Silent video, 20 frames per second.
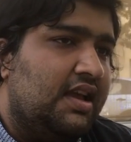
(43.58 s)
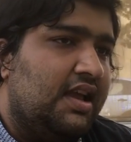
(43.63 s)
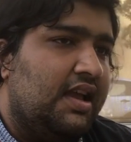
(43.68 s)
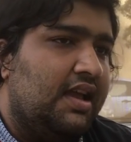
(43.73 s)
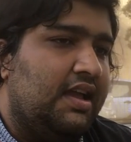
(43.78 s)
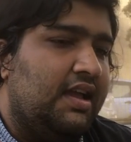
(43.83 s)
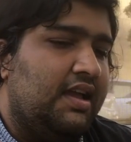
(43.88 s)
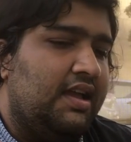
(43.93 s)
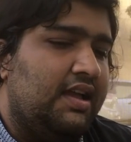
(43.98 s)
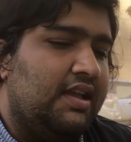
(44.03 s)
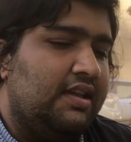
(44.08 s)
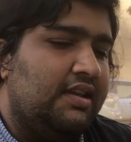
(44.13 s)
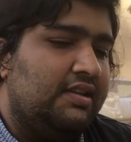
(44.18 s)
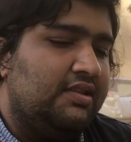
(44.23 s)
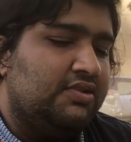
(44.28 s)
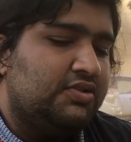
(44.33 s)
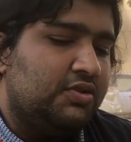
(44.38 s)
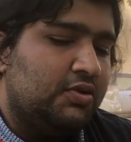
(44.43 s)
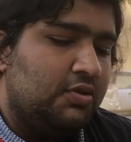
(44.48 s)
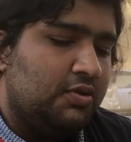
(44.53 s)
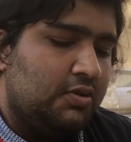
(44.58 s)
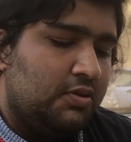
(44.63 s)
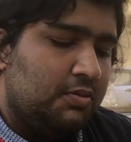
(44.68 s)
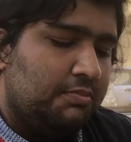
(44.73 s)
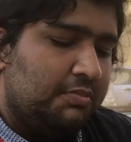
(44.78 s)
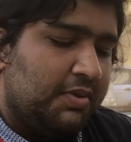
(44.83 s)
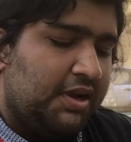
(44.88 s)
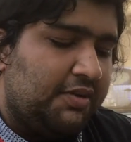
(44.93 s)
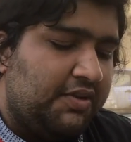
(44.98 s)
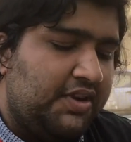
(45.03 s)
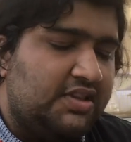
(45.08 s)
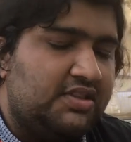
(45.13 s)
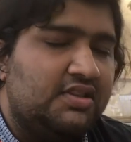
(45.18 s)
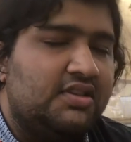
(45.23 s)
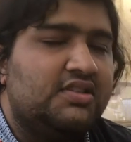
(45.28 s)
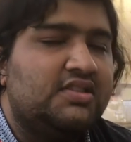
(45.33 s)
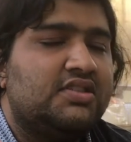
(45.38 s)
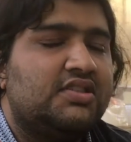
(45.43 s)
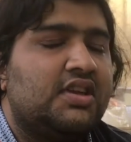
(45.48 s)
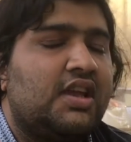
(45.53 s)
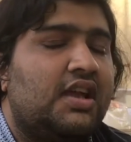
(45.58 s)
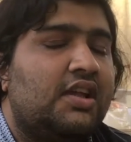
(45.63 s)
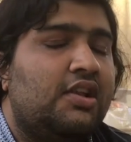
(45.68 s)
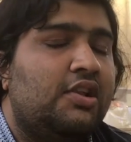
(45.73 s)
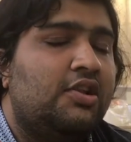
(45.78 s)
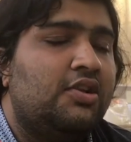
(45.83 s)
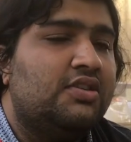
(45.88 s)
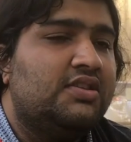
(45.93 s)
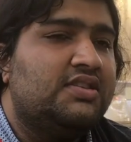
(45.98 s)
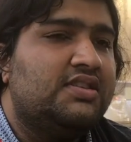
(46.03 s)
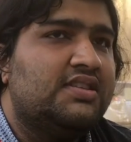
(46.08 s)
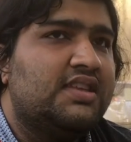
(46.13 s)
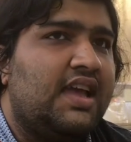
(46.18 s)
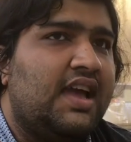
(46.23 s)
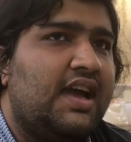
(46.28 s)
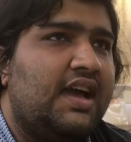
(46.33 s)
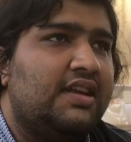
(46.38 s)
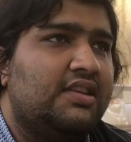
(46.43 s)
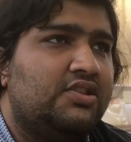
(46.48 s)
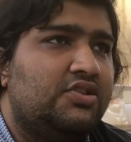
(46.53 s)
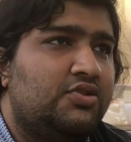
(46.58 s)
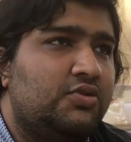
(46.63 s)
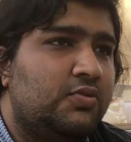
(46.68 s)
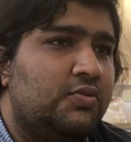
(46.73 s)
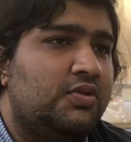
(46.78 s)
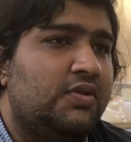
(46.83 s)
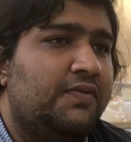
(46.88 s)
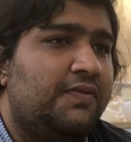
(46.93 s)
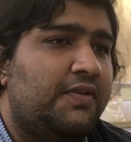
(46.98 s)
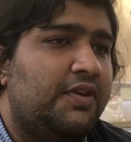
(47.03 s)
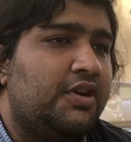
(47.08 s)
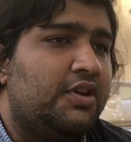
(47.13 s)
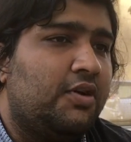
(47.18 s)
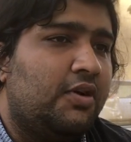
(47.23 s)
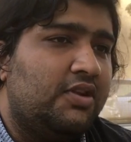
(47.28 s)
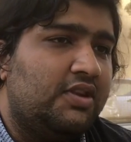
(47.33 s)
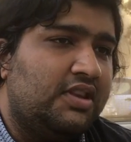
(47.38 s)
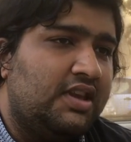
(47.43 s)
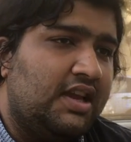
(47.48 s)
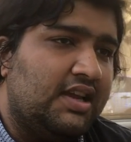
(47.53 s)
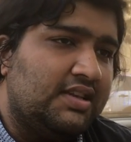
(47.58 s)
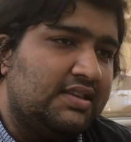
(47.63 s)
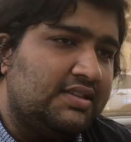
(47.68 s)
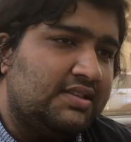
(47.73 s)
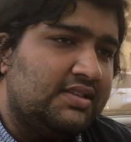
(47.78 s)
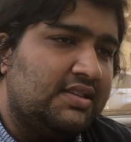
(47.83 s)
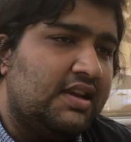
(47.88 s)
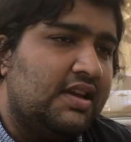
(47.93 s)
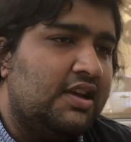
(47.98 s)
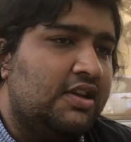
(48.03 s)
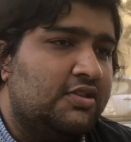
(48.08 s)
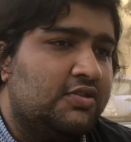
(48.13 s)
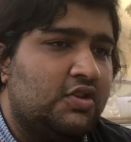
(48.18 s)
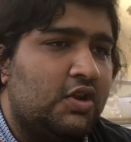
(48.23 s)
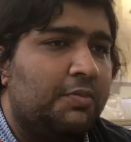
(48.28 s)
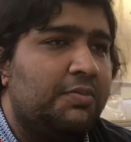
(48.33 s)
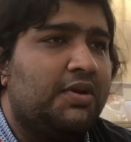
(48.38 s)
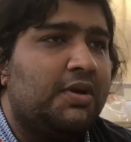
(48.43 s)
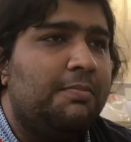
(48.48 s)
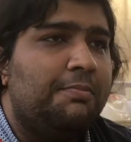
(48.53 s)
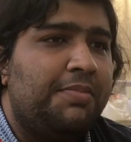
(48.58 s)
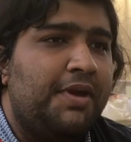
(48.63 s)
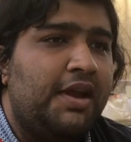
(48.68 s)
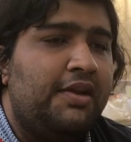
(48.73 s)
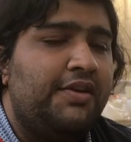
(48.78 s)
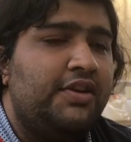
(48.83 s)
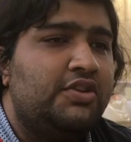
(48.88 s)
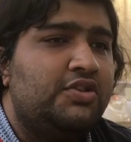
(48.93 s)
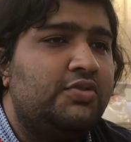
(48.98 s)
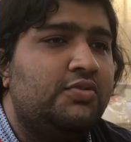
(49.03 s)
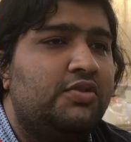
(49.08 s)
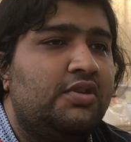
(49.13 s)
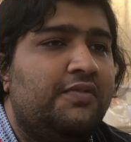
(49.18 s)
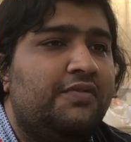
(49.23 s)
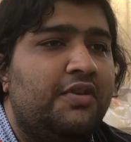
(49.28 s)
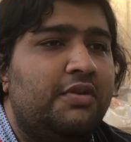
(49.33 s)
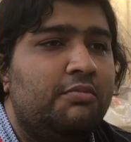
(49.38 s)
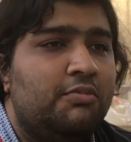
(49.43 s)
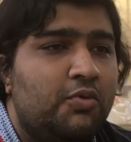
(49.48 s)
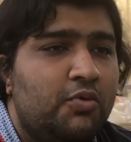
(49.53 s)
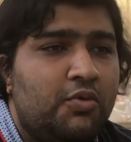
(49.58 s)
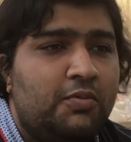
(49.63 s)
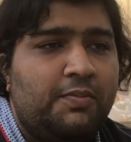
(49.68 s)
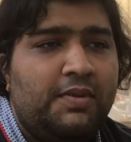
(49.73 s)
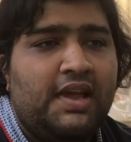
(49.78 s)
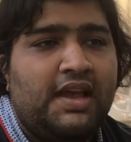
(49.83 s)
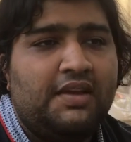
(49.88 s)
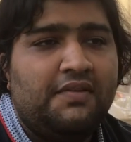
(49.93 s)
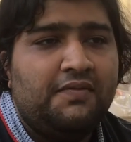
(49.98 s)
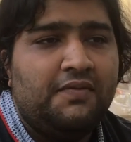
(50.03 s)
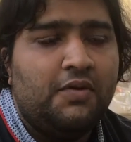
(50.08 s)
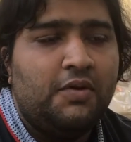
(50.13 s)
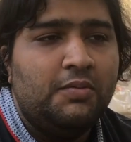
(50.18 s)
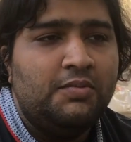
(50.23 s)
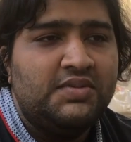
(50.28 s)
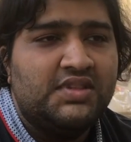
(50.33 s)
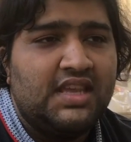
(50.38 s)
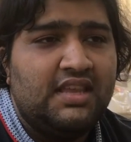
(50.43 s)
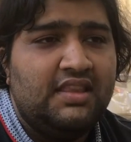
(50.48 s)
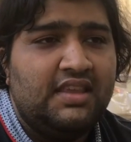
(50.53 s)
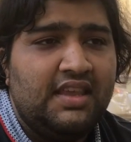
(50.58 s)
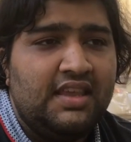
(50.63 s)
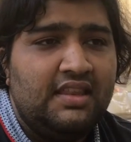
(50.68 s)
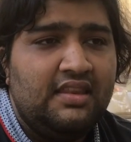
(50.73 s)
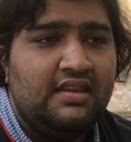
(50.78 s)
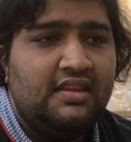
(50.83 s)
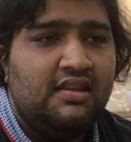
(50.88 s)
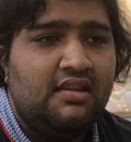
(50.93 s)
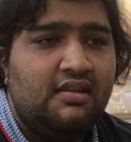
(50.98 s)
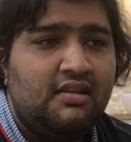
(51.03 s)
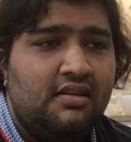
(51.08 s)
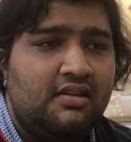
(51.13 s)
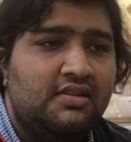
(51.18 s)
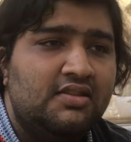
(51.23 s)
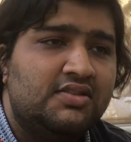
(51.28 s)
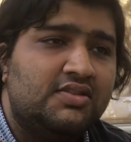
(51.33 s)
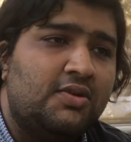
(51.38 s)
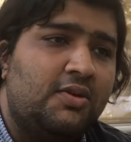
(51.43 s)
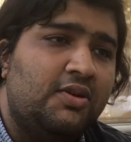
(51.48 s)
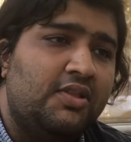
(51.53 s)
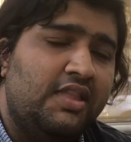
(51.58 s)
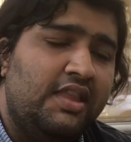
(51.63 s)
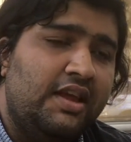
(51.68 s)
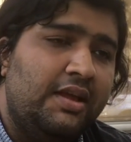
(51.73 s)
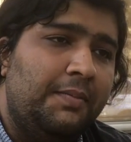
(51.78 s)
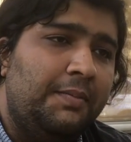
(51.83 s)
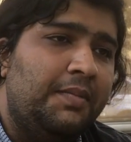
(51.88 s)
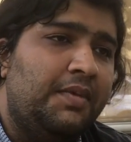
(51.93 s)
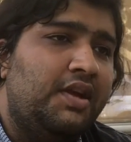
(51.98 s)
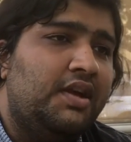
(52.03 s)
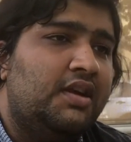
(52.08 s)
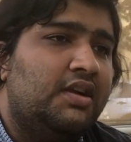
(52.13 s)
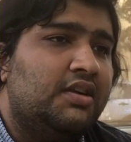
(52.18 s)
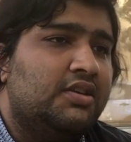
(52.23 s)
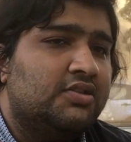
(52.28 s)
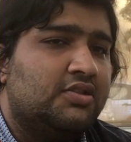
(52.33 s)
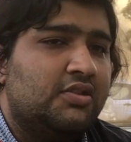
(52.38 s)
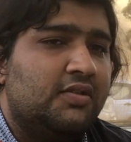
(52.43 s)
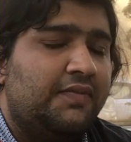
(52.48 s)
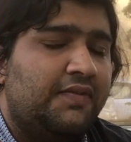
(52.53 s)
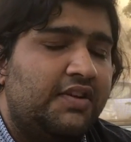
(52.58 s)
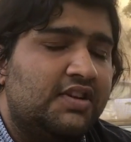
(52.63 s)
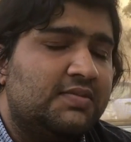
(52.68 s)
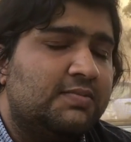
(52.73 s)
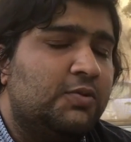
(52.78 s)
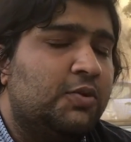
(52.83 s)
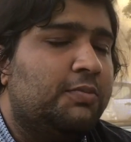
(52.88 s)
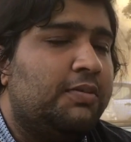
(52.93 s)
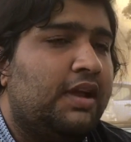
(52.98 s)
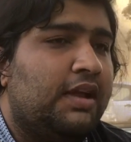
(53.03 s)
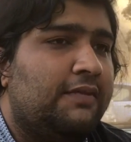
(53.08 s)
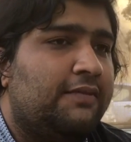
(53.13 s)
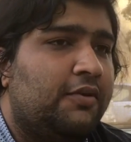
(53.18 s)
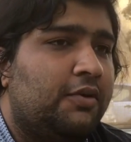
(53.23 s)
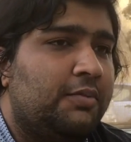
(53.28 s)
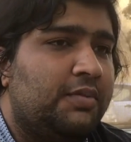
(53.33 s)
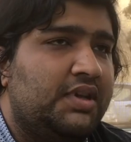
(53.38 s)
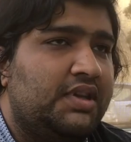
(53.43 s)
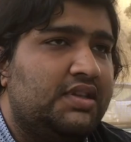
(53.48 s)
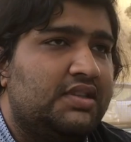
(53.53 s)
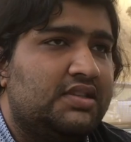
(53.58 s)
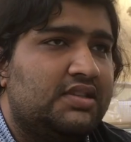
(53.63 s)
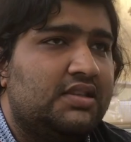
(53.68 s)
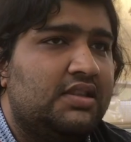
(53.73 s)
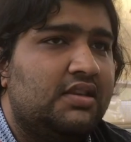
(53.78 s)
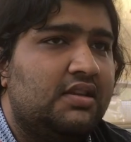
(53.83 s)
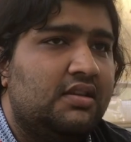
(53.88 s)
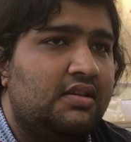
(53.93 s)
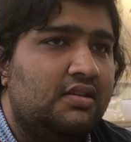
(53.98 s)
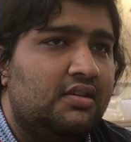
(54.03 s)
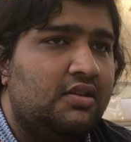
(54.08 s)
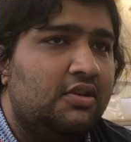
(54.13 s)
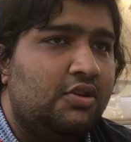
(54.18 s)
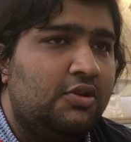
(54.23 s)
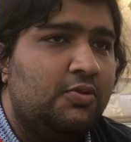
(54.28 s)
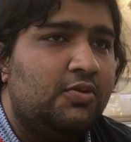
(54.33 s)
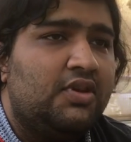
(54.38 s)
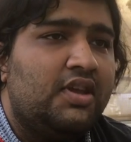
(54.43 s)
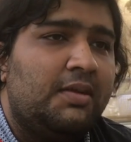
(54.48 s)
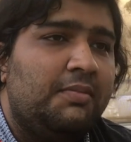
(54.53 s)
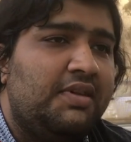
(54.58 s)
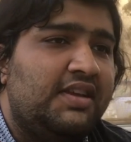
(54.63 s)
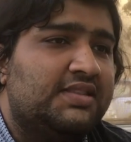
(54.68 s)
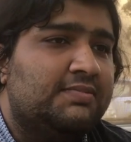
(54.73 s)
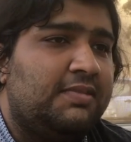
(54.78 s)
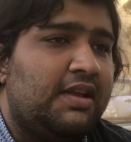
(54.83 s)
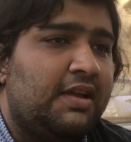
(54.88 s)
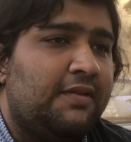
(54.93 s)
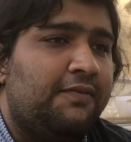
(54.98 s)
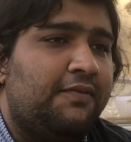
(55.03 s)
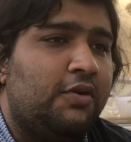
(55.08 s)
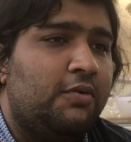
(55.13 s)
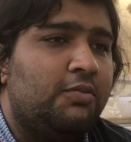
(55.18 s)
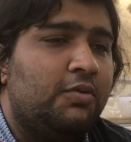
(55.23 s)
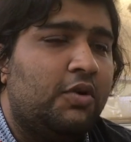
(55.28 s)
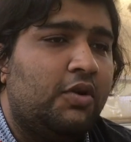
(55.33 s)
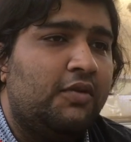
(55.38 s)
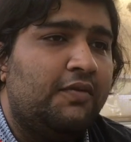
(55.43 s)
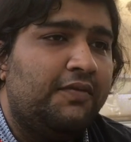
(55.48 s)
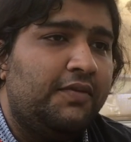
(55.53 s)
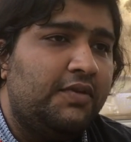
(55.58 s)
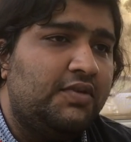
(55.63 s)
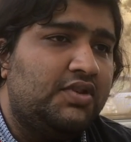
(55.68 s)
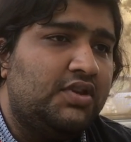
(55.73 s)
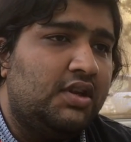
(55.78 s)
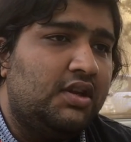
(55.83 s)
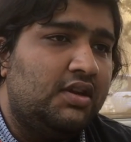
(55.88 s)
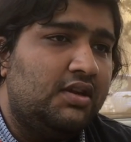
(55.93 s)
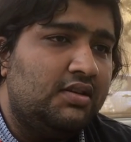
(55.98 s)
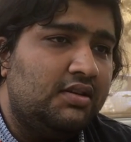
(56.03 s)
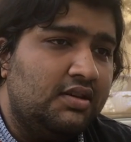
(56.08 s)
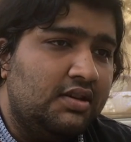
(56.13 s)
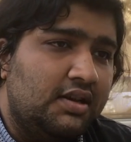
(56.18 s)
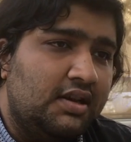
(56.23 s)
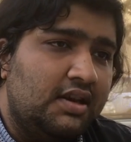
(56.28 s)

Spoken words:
And so my research looks at two different contexts. So I'm comparing two different MOOC platforms and the Indian learners on them. So the first MOOC platform is the UK-based platform called FutureLearn.